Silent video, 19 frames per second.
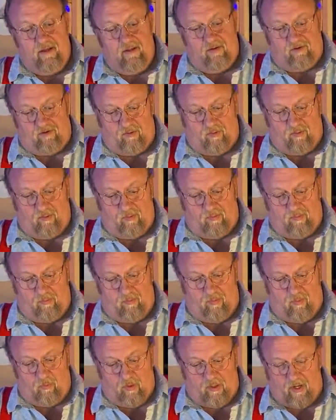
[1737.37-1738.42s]
so
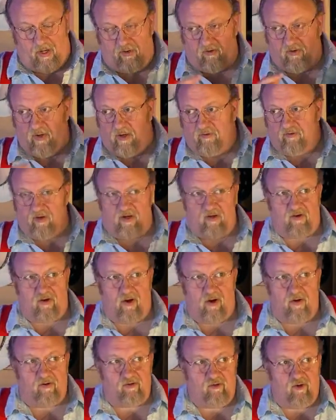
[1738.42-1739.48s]
when I touch a
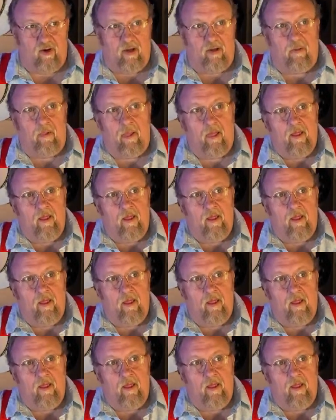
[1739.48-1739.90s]
guitar string